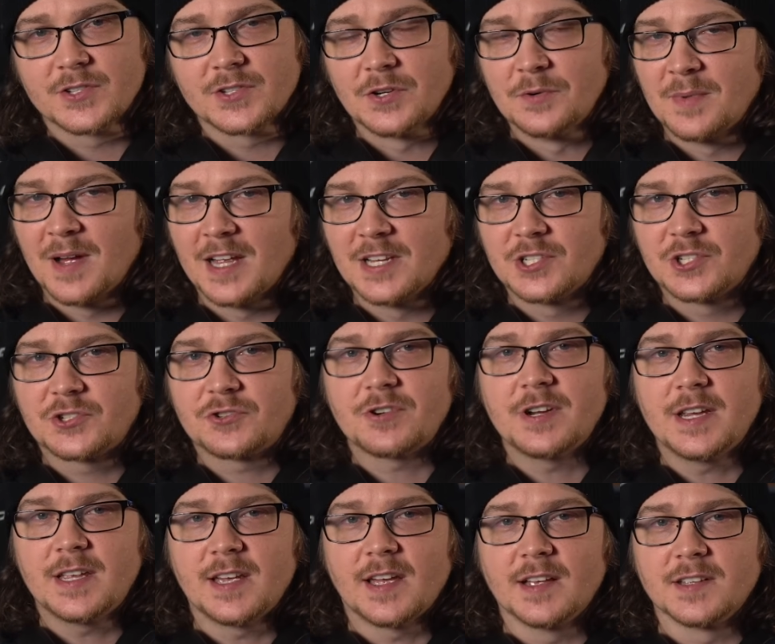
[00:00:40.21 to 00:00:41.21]
So my
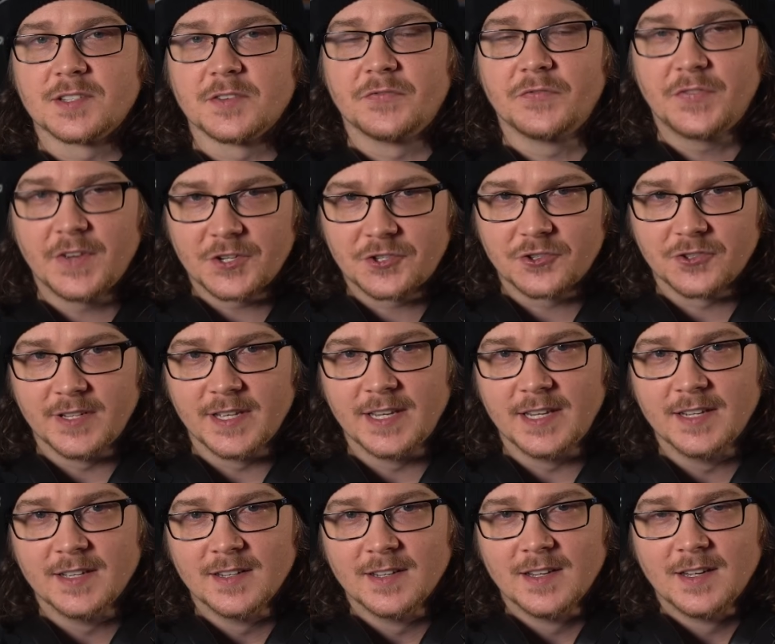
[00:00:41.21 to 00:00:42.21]
streak has
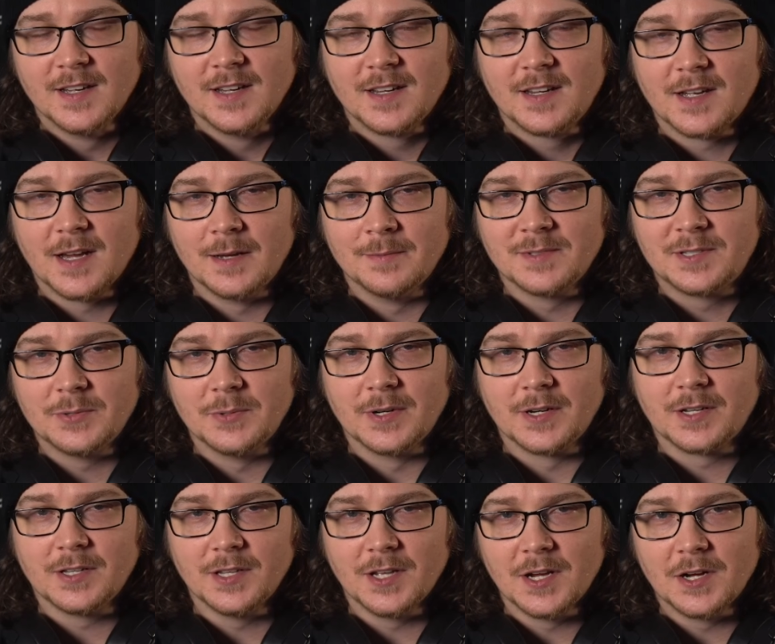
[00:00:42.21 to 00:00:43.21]
officially come to a
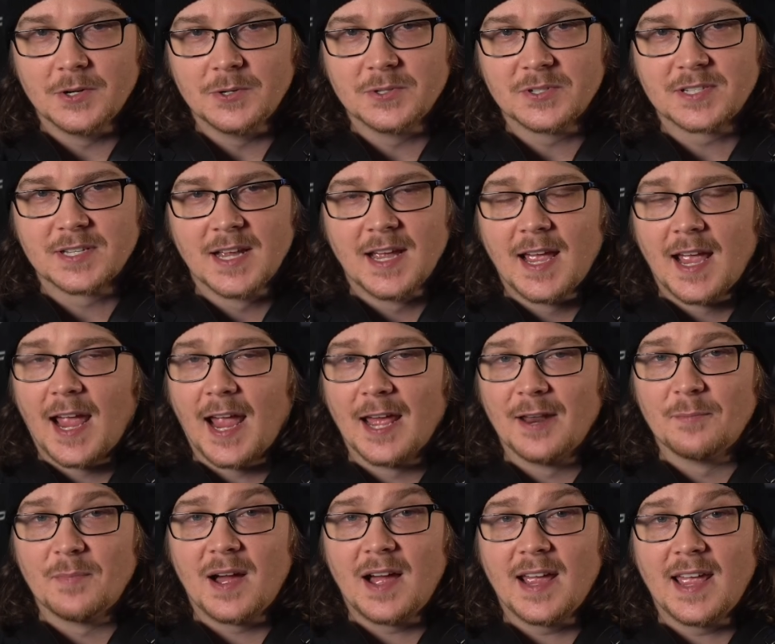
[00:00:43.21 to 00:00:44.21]
close
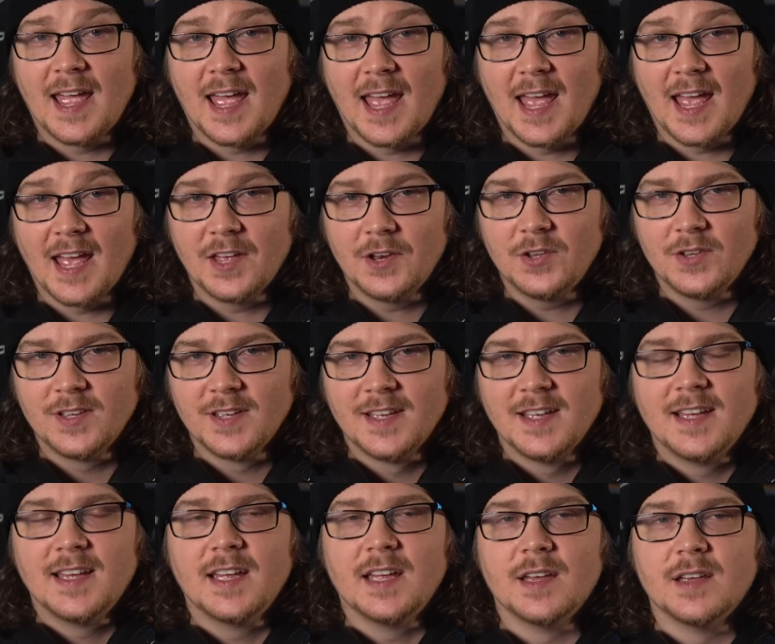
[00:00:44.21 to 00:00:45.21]
and my head
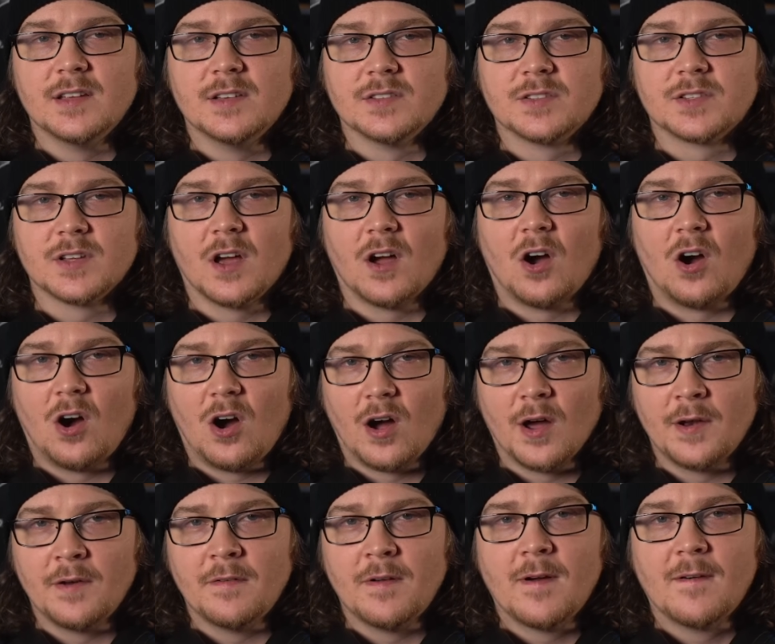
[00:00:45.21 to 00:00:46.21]
is
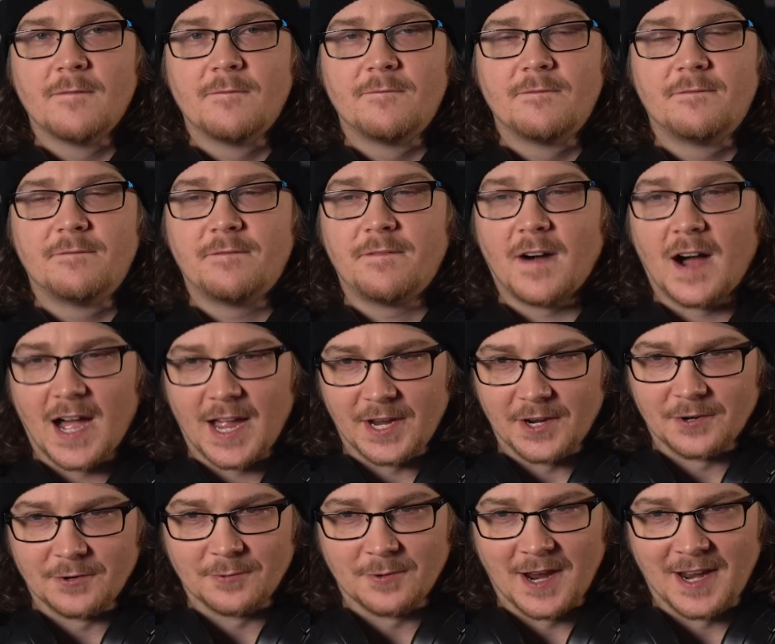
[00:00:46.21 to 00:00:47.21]
on
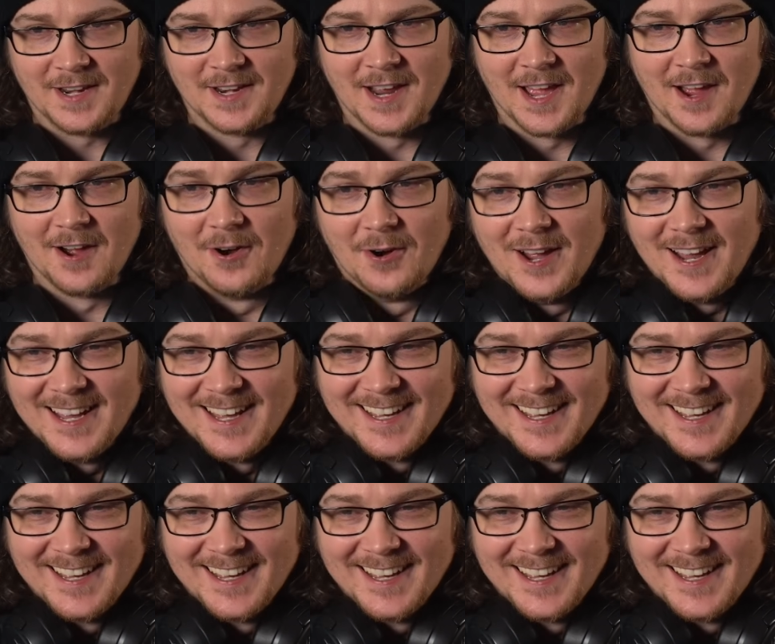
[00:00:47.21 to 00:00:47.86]
fire right now.